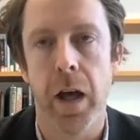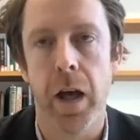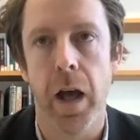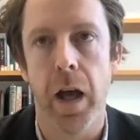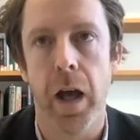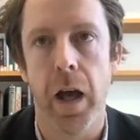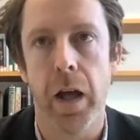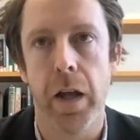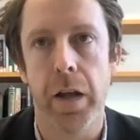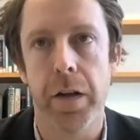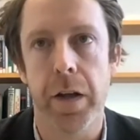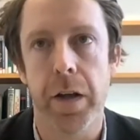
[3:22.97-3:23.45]

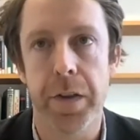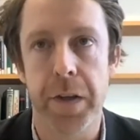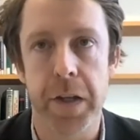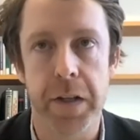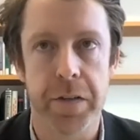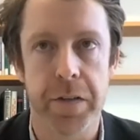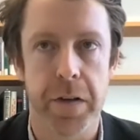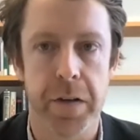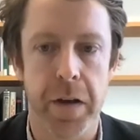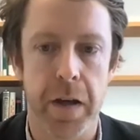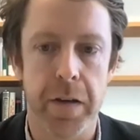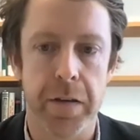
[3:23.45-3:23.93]
And I
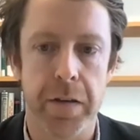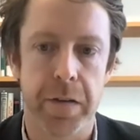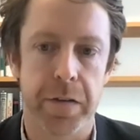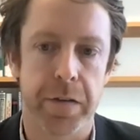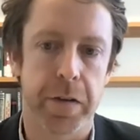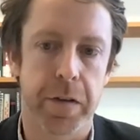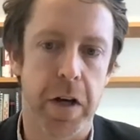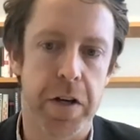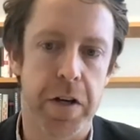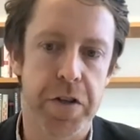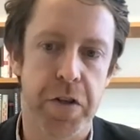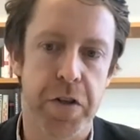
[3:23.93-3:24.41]
think today's
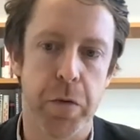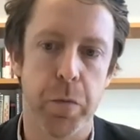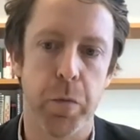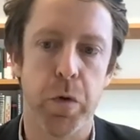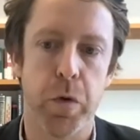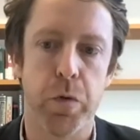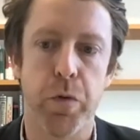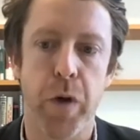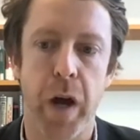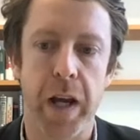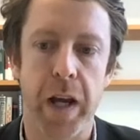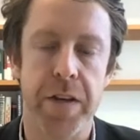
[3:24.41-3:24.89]
discussion
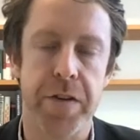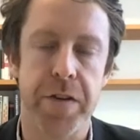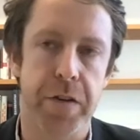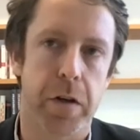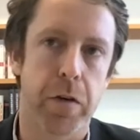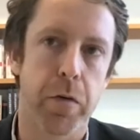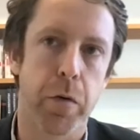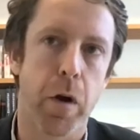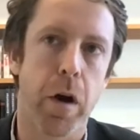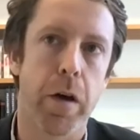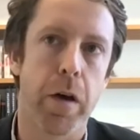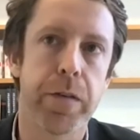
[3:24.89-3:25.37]
will range
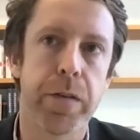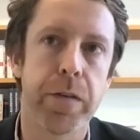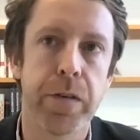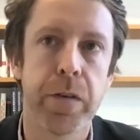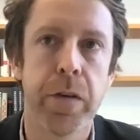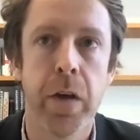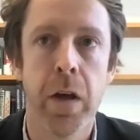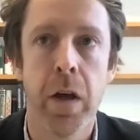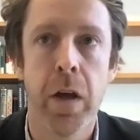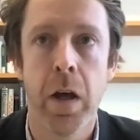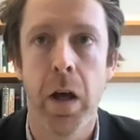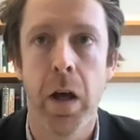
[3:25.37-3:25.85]
across
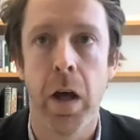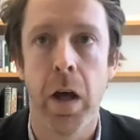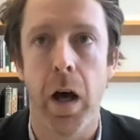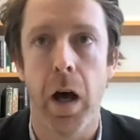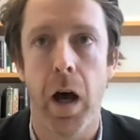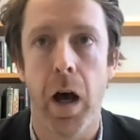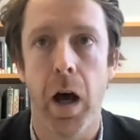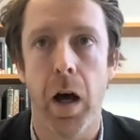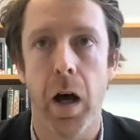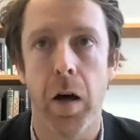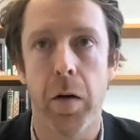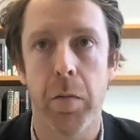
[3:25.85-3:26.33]

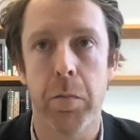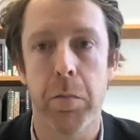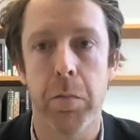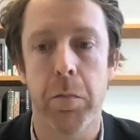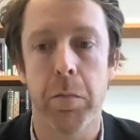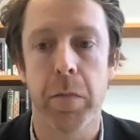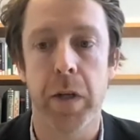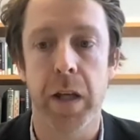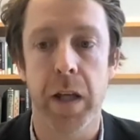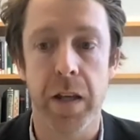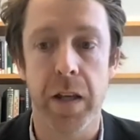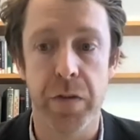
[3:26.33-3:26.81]

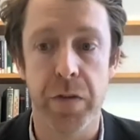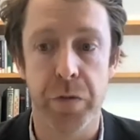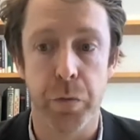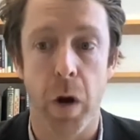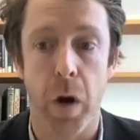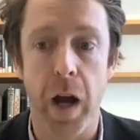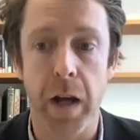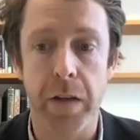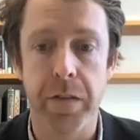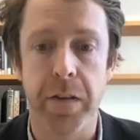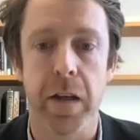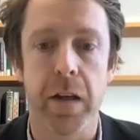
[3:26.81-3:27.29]
um, his
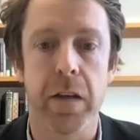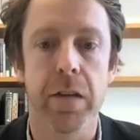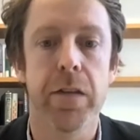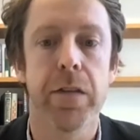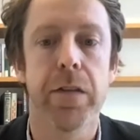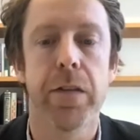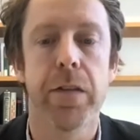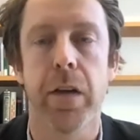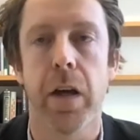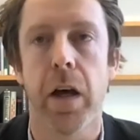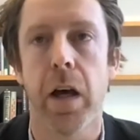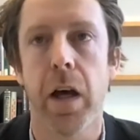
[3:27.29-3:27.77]

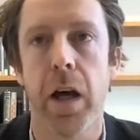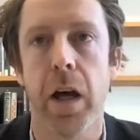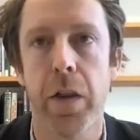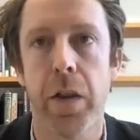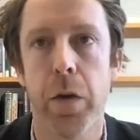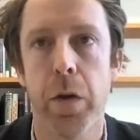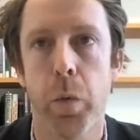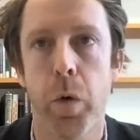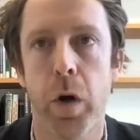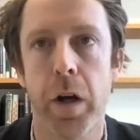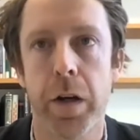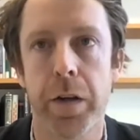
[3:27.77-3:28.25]
writings uh, and
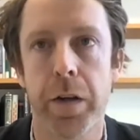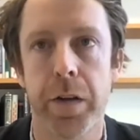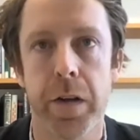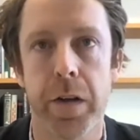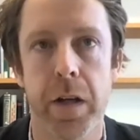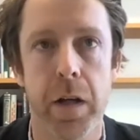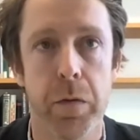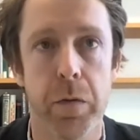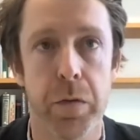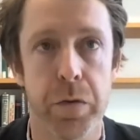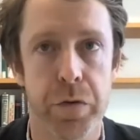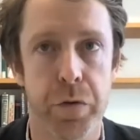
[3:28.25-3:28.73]
the work that
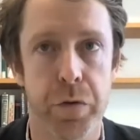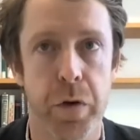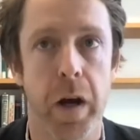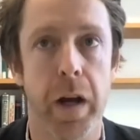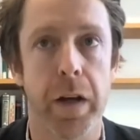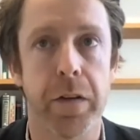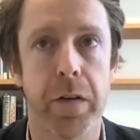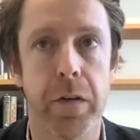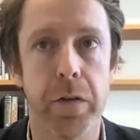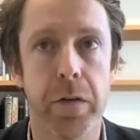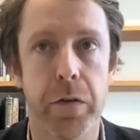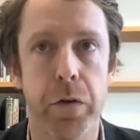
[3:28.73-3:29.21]
he was
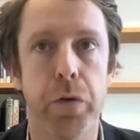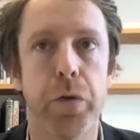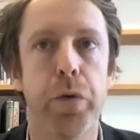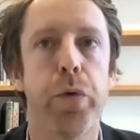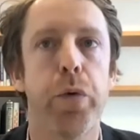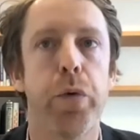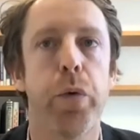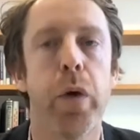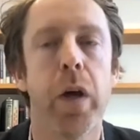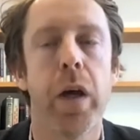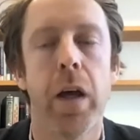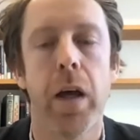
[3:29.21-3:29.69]
trying to
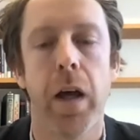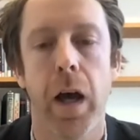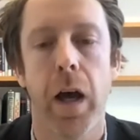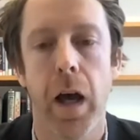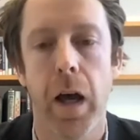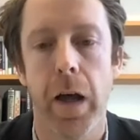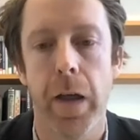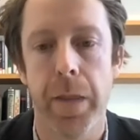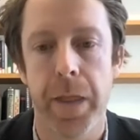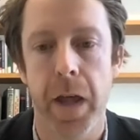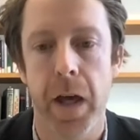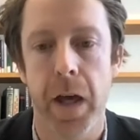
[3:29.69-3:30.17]
do
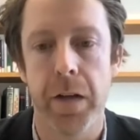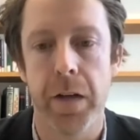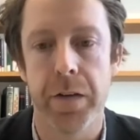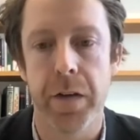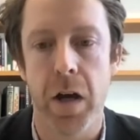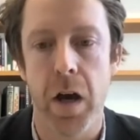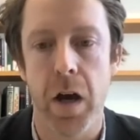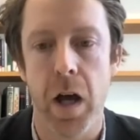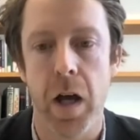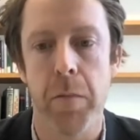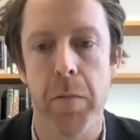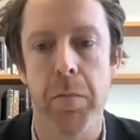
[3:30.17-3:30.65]
uh, at that
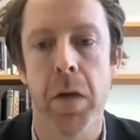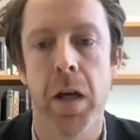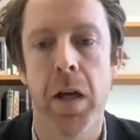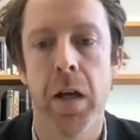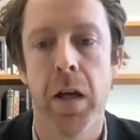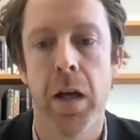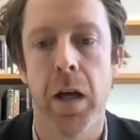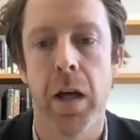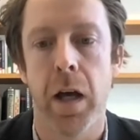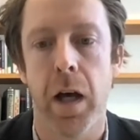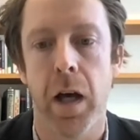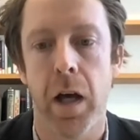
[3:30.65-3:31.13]
time,
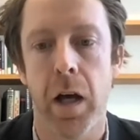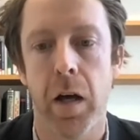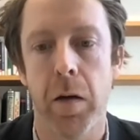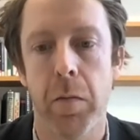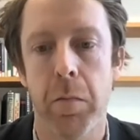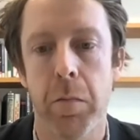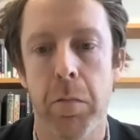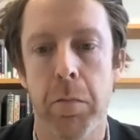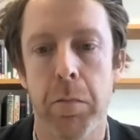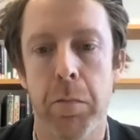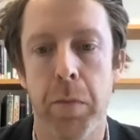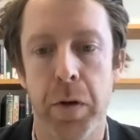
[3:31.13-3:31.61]

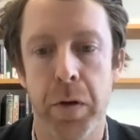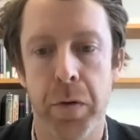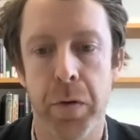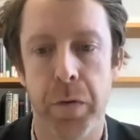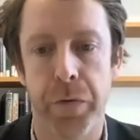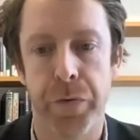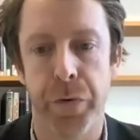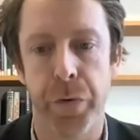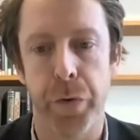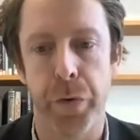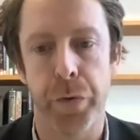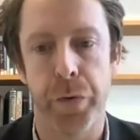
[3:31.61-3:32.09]
um, but
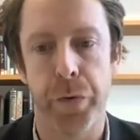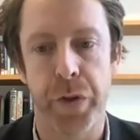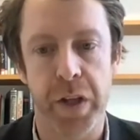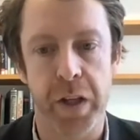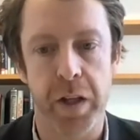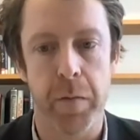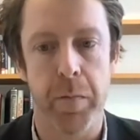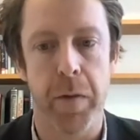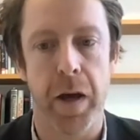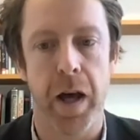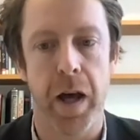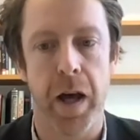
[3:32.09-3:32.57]
also
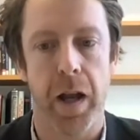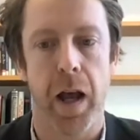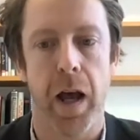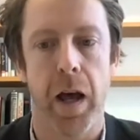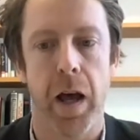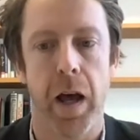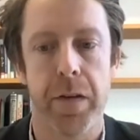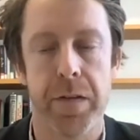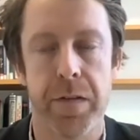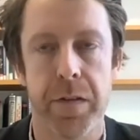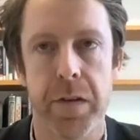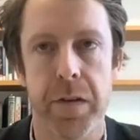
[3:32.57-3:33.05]
think about
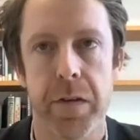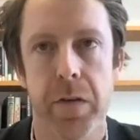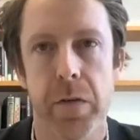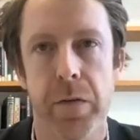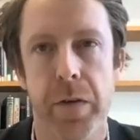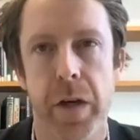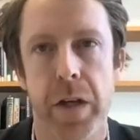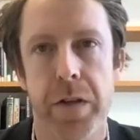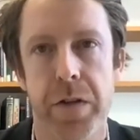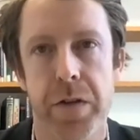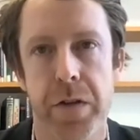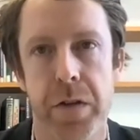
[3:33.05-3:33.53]
how these
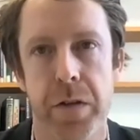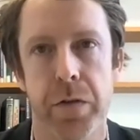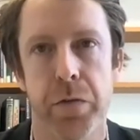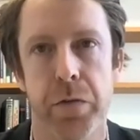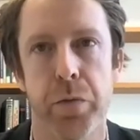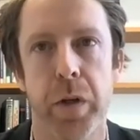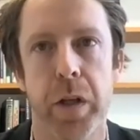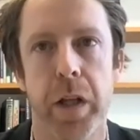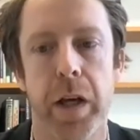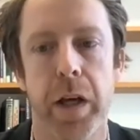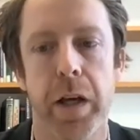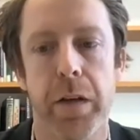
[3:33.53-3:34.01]

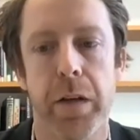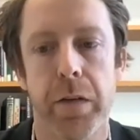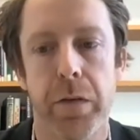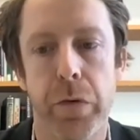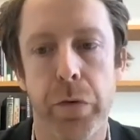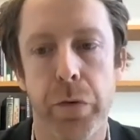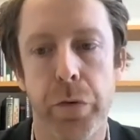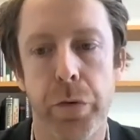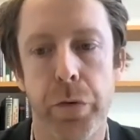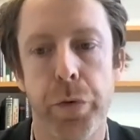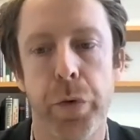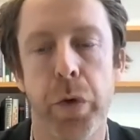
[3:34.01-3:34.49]
interventions relate
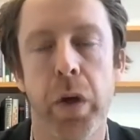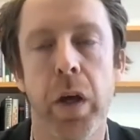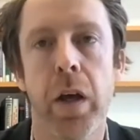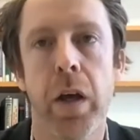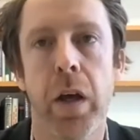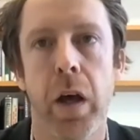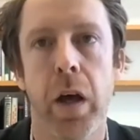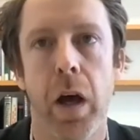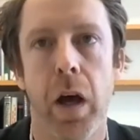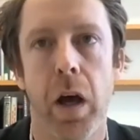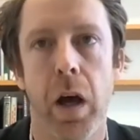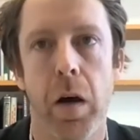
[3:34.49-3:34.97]
to
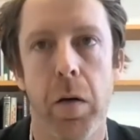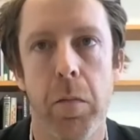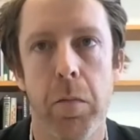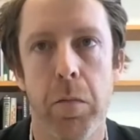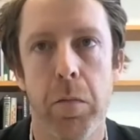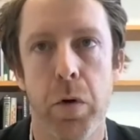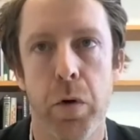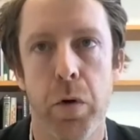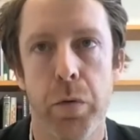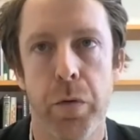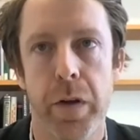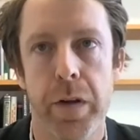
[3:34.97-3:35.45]
uh,
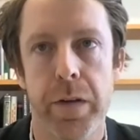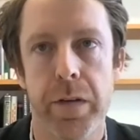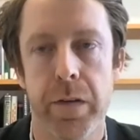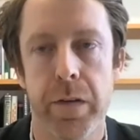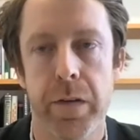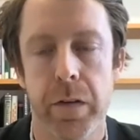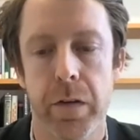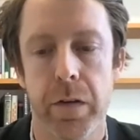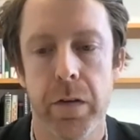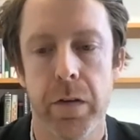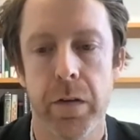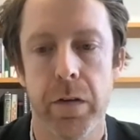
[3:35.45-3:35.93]
more
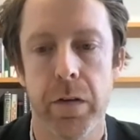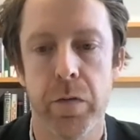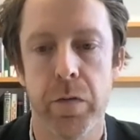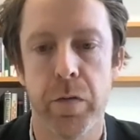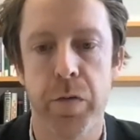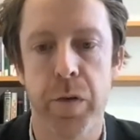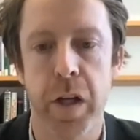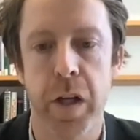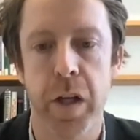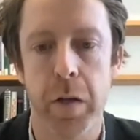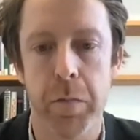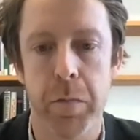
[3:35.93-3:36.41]
recent
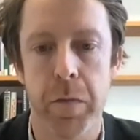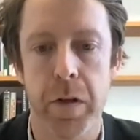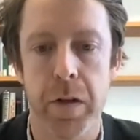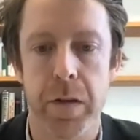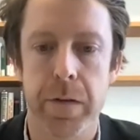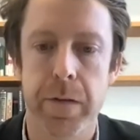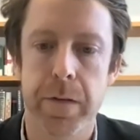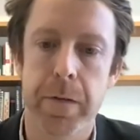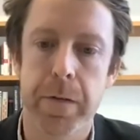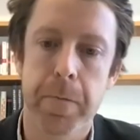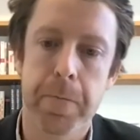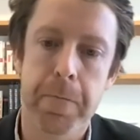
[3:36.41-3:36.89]

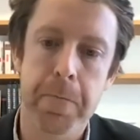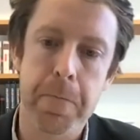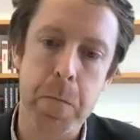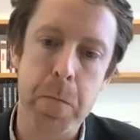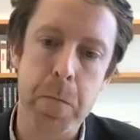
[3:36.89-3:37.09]
developments.